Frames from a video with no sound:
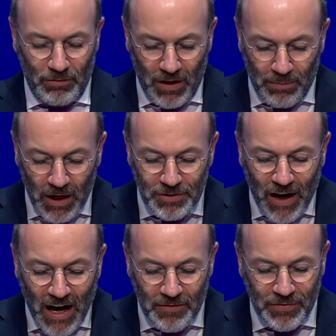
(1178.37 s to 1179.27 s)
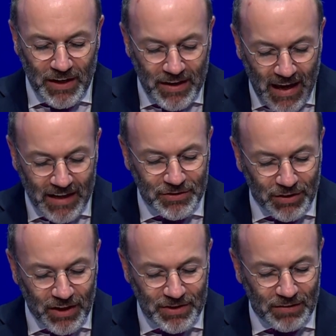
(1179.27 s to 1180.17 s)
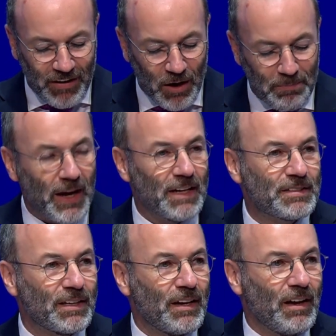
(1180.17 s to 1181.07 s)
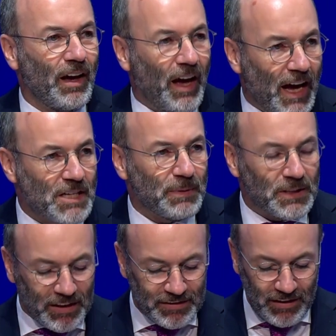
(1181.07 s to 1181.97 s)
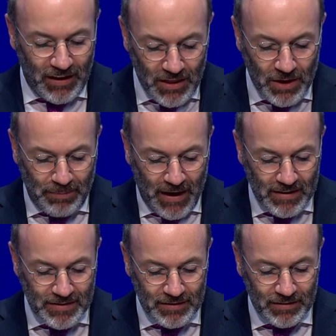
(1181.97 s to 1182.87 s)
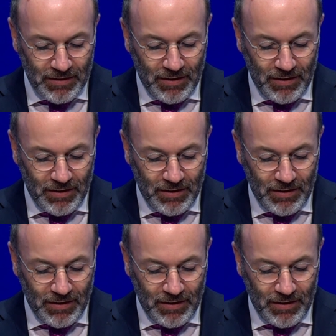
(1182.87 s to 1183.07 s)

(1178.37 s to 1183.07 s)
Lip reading: We will drive the next year's development as we did in the past.